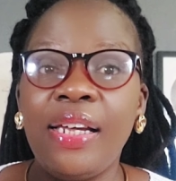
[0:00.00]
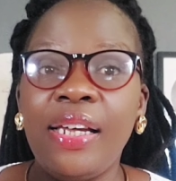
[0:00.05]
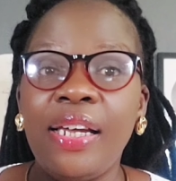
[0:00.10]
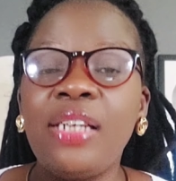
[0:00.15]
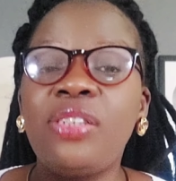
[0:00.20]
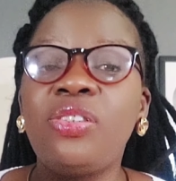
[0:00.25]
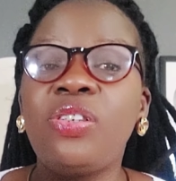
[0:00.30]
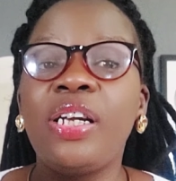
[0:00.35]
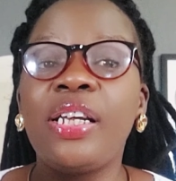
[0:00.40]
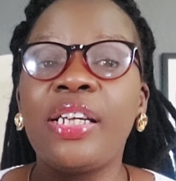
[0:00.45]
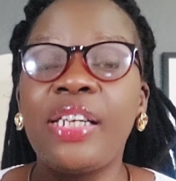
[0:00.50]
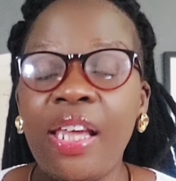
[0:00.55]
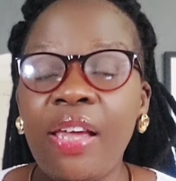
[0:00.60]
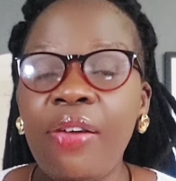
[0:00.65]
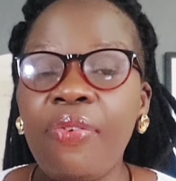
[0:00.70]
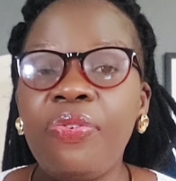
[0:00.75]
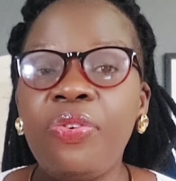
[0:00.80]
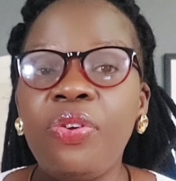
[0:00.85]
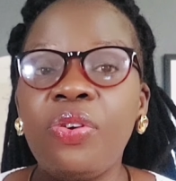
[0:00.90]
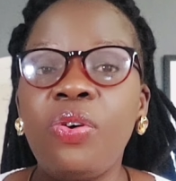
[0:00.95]
It will
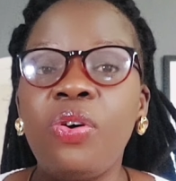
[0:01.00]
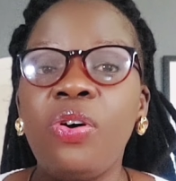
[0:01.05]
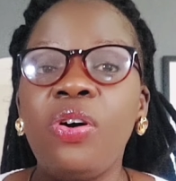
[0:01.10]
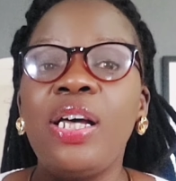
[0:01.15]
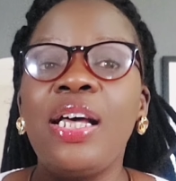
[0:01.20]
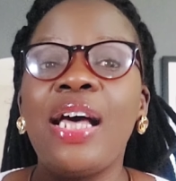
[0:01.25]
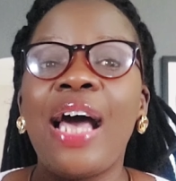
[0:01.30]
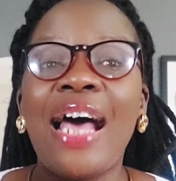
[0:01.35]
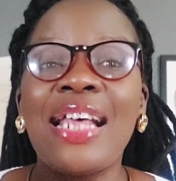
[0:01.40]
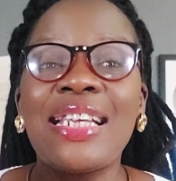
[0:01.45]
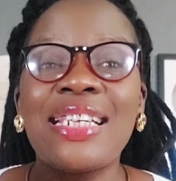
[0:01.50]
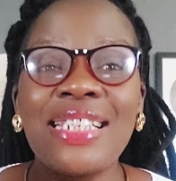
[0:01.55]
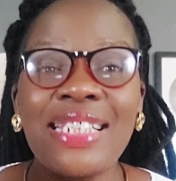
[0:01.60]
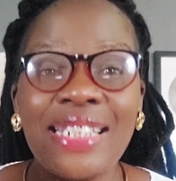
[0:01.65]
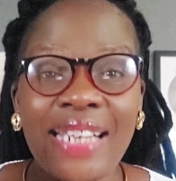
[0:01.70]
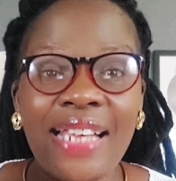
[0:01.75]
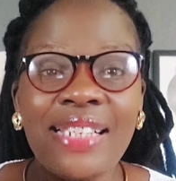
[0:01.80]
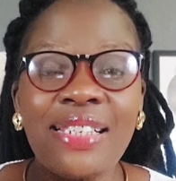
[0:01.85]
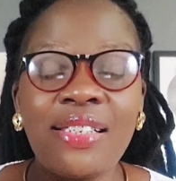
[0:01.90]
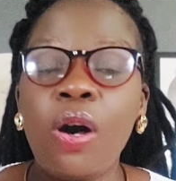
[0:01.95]
give you a
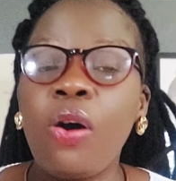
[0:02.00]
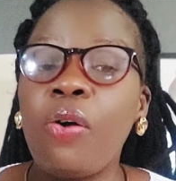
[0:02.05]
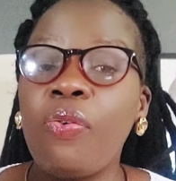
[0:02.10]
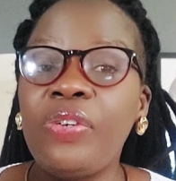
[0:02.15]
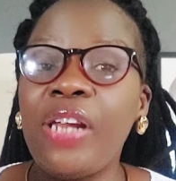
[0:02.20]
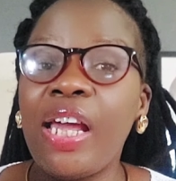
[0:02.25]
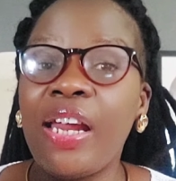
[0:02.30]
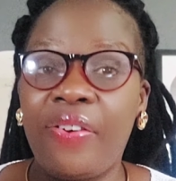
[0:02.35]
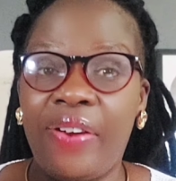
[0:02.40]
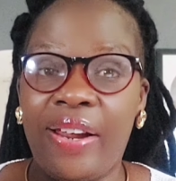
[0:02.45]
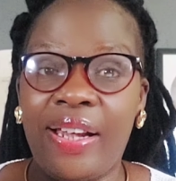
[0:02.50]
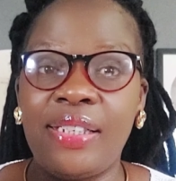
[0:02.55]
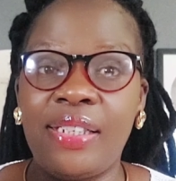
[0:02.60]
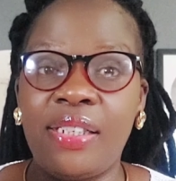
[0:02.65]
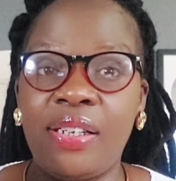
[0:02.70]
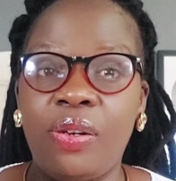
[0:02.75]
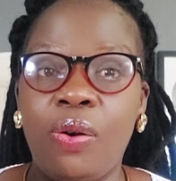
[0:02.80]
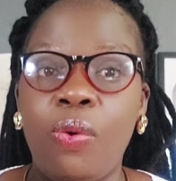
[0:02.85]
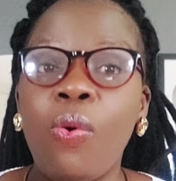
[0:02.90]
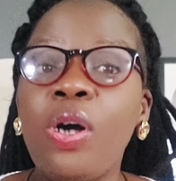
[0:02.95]
sense of
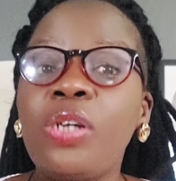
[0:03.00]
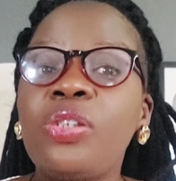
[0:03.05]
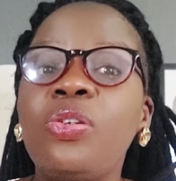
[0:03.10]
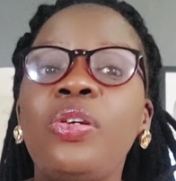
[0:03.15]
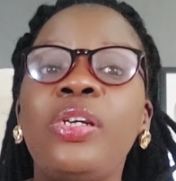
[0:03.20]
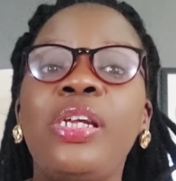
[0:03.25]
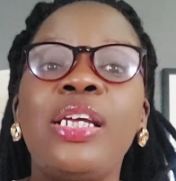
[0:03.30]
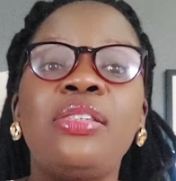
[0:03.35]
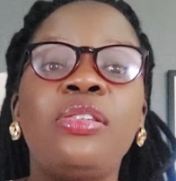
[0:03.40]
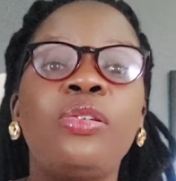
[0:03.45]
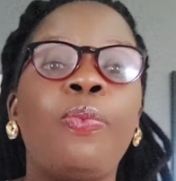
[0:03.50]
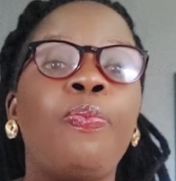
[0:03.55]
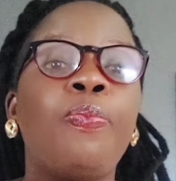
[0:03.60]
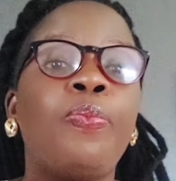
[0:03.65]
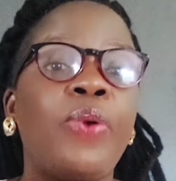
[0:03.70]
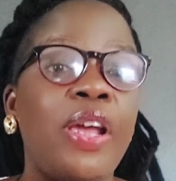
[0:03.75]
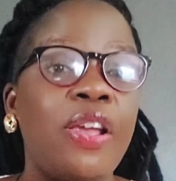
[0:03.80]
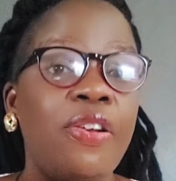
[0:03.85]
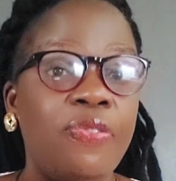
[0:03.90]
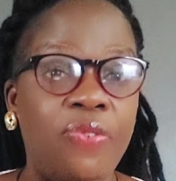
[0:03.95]
direction, what you need to
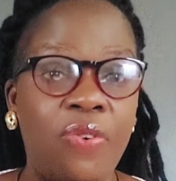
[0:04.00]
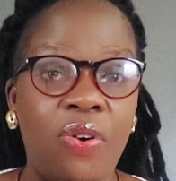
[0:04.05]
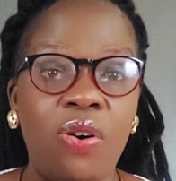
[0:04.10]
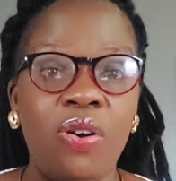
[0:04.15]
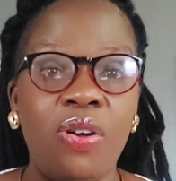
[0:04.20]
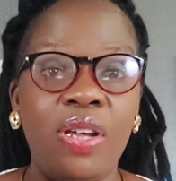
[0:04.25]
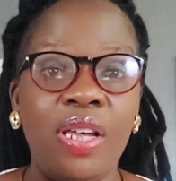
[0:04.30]
pray for.